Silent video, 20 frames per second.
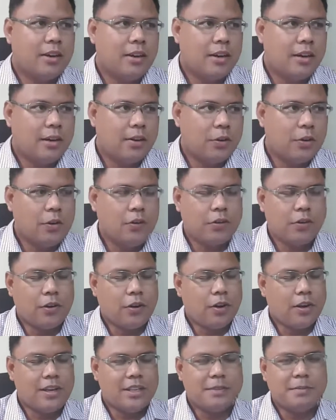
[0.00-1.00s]

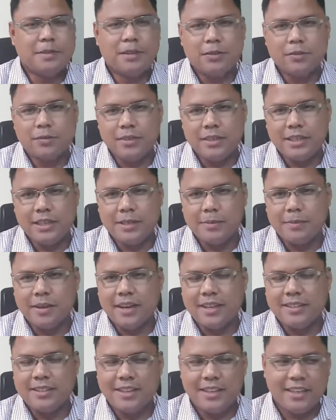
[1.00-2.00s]
Overall, it's been a really
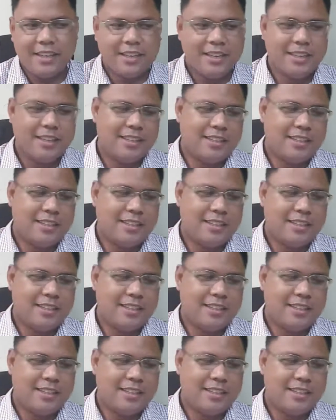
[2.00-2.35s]
bad day.